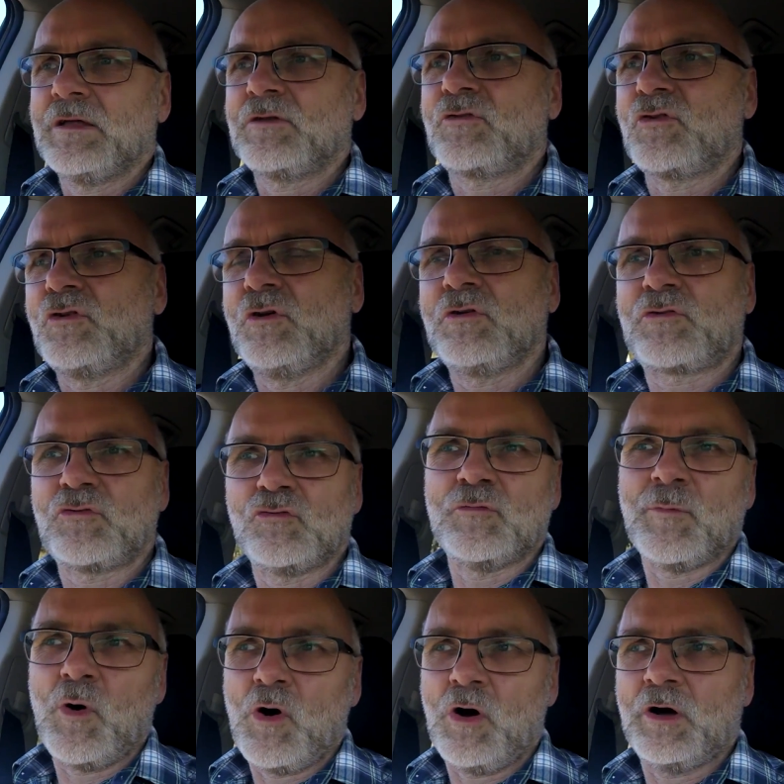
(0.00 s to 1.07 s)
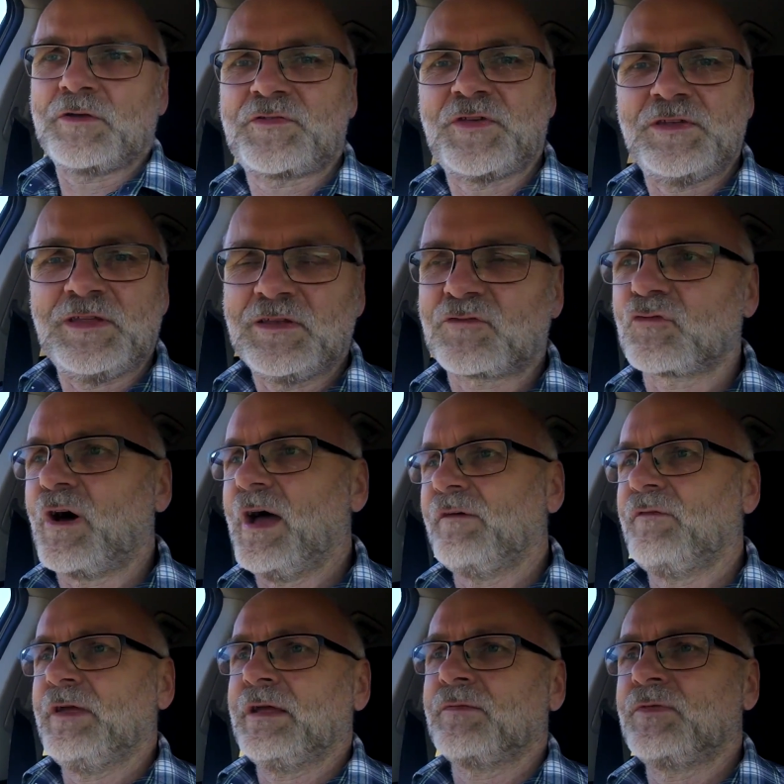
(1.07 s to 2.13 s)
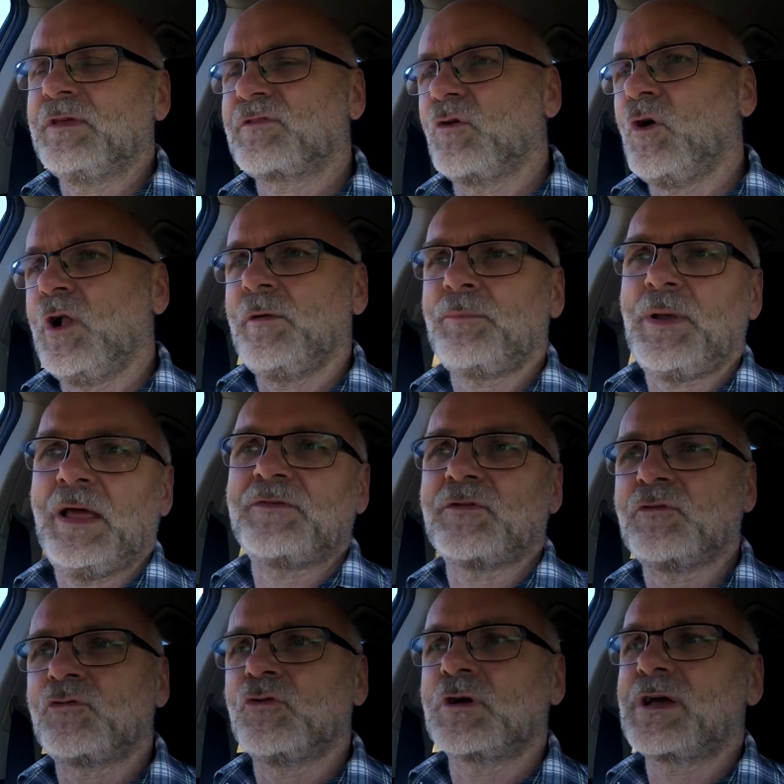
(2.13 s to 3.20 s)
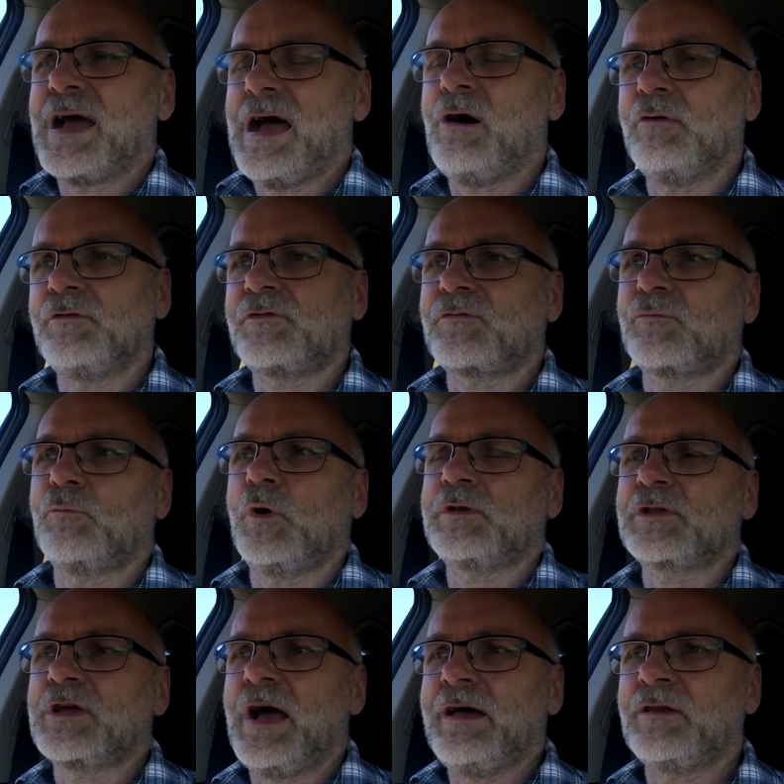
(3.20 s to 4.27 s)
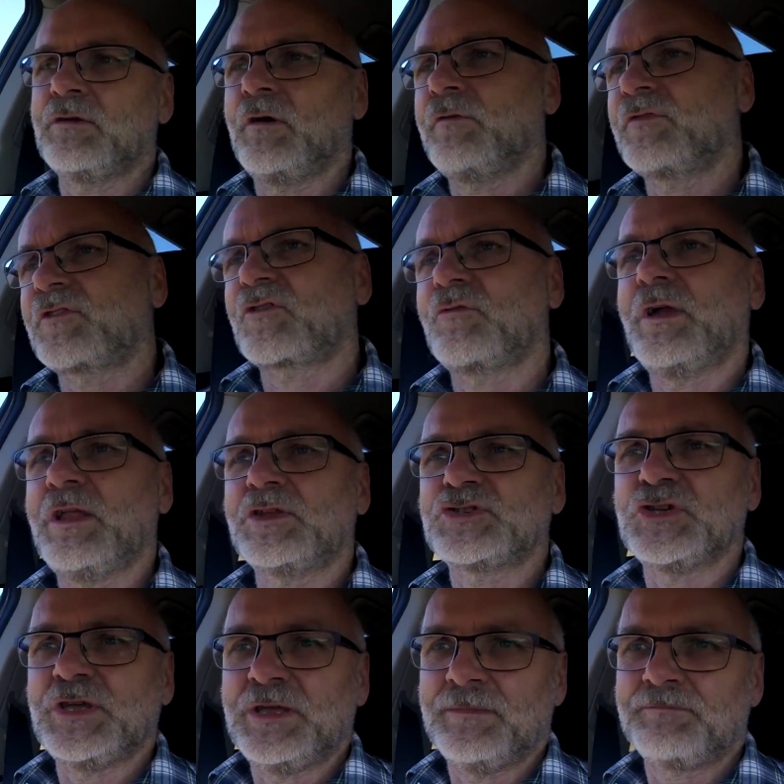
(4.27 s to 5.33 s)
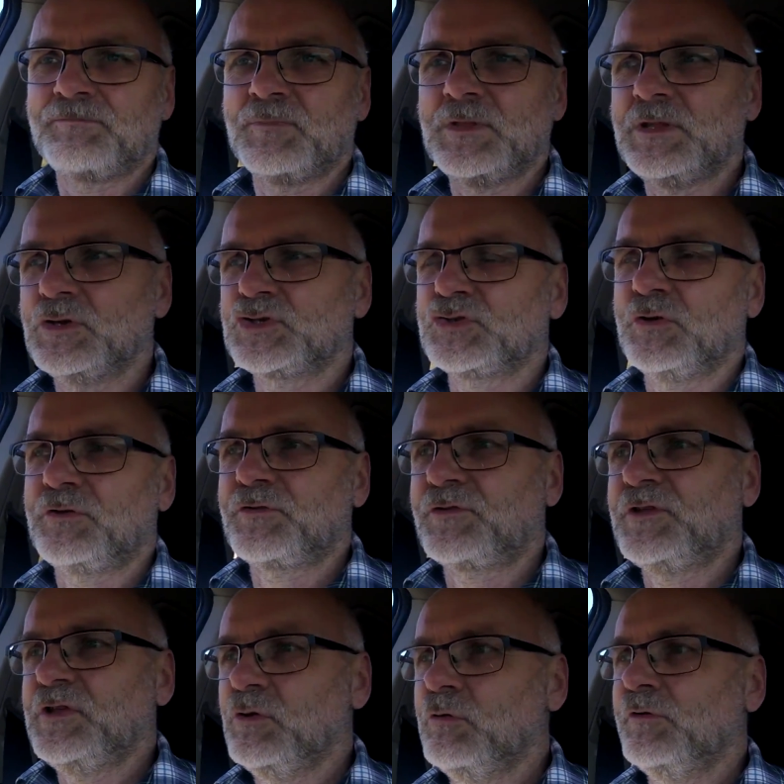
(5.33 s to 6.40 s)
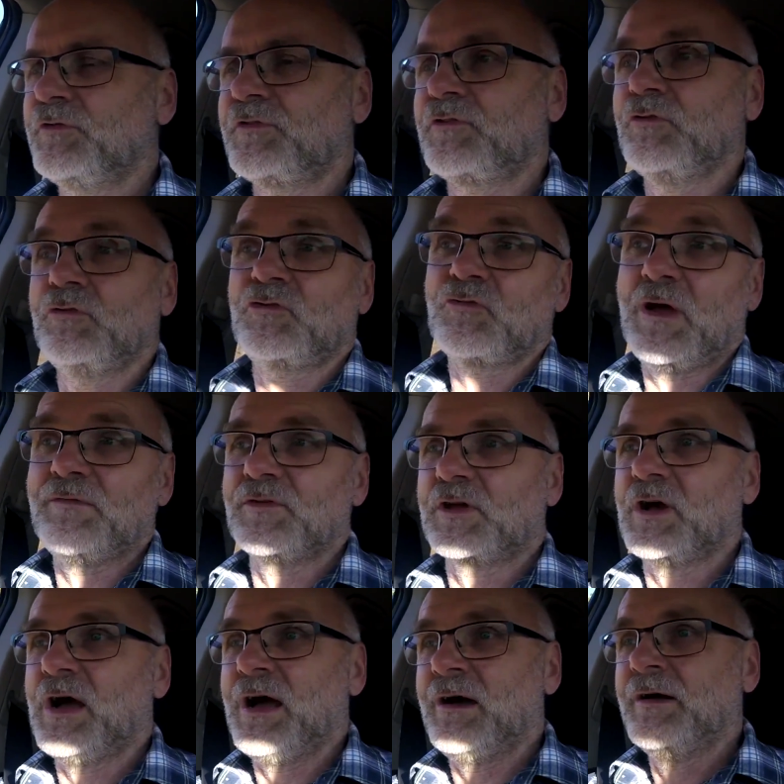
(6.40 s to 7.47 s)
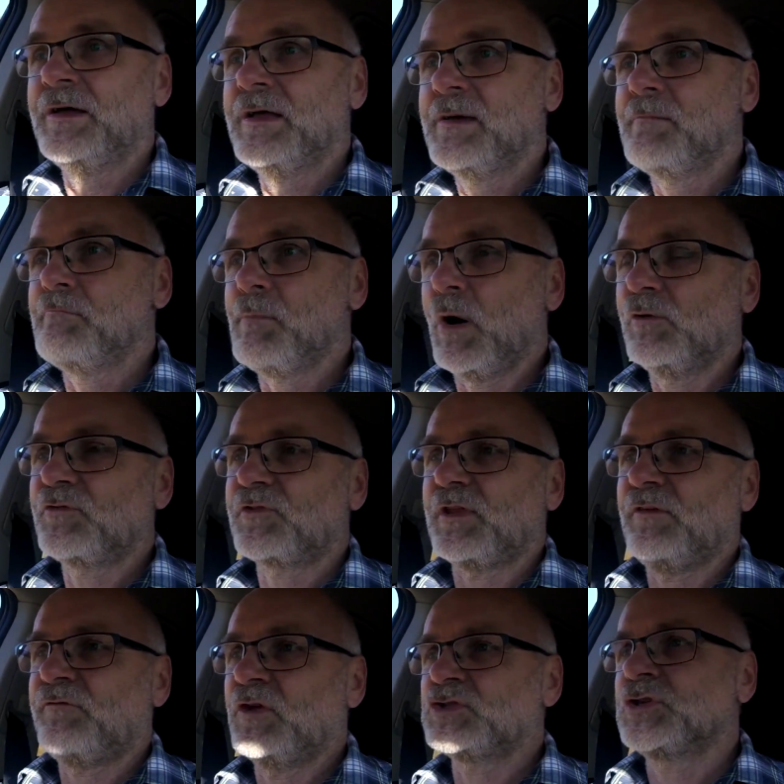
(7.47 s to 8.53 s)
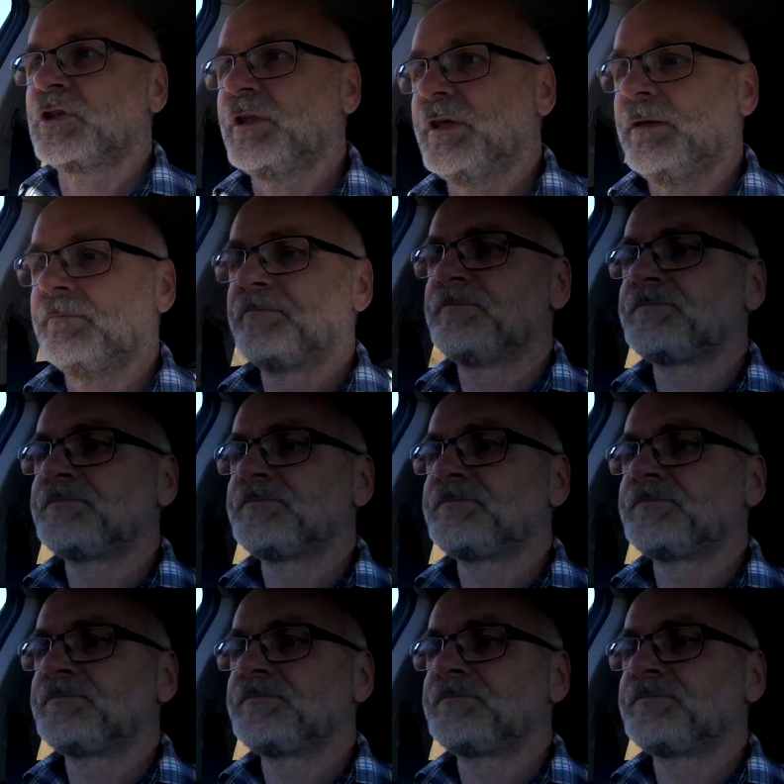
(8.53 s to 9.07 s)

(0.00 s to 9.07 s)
Do you do more city driving? This all plays into account what kind of strategy you should use to drive the car most efficiently.